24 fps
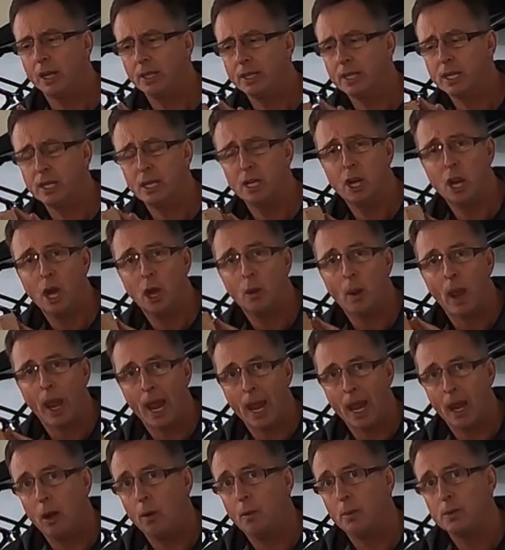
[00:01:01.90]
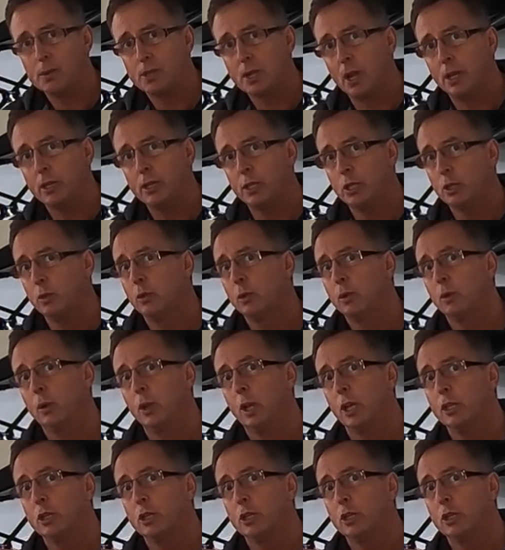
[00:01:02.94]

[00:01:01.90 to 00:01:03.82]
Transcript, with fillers: I didn't know how I was going to do it.